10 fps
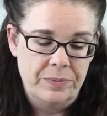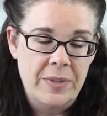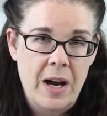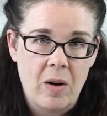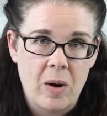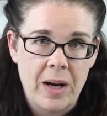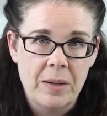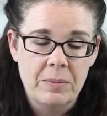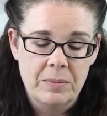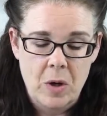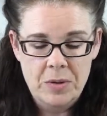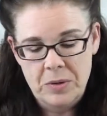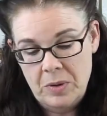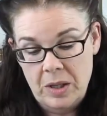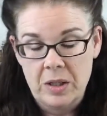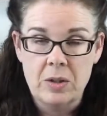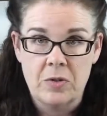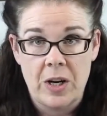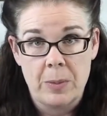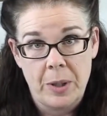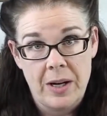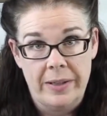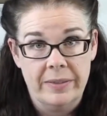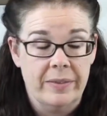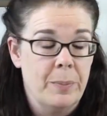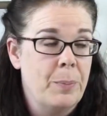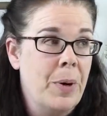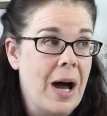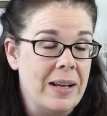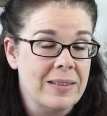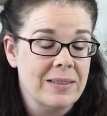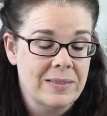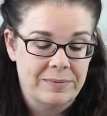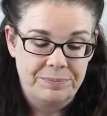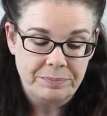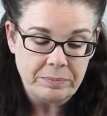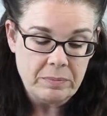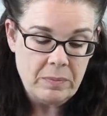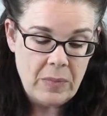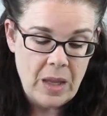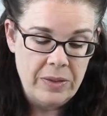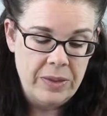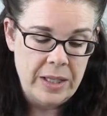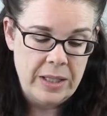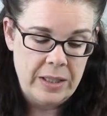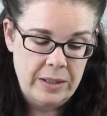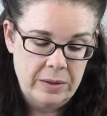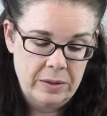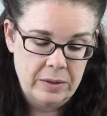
Now, I am also not a huge fan of pine, but this